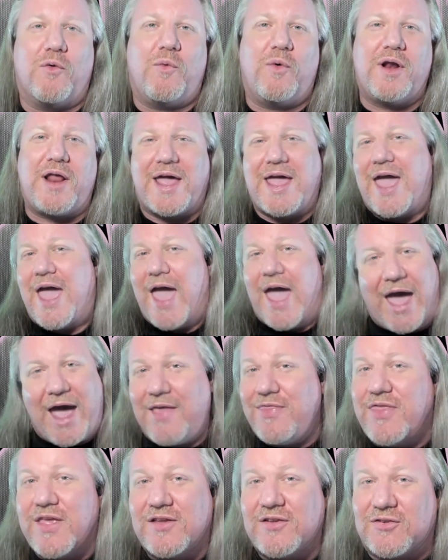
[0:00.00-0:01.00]
Would I
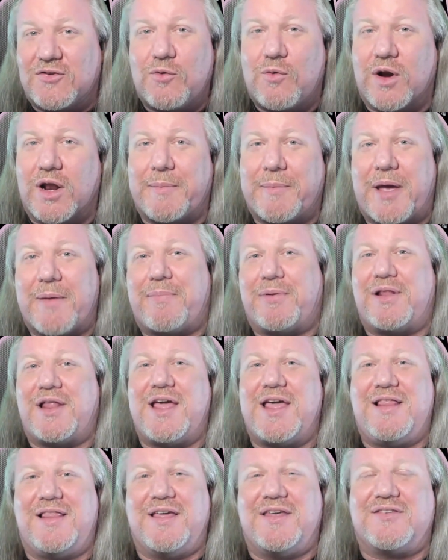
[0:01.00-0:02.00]
add this to one of my
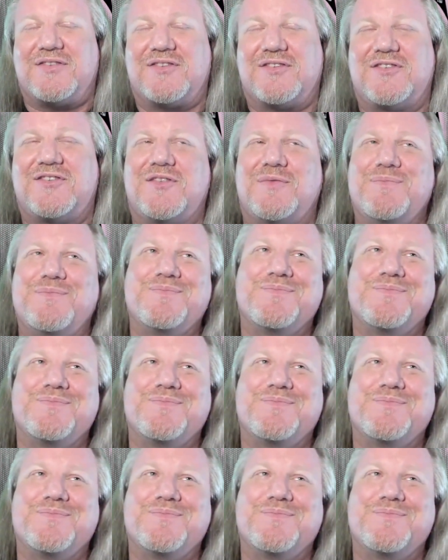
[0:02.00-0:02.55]
playlists?